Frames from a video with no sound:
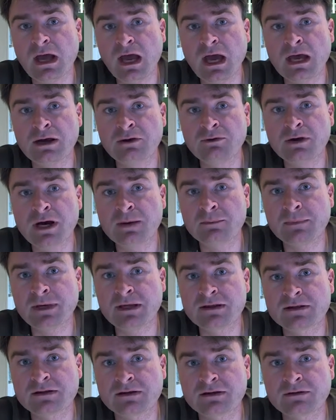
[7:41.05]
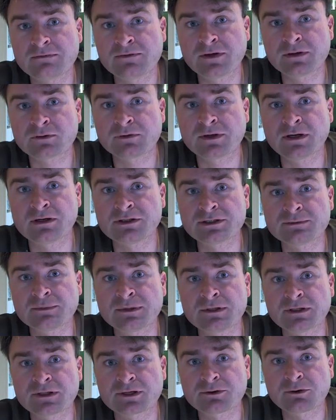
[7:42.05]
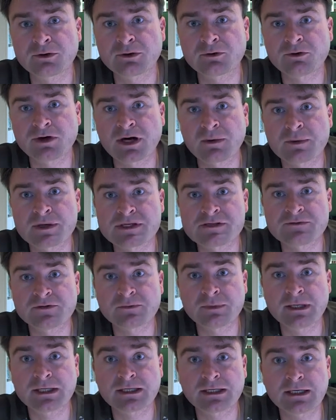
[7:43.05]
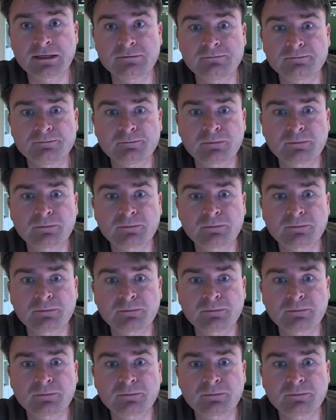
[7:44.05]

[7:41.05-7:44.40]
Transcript: and do not meet the federal eligibility requirements for Medicaid.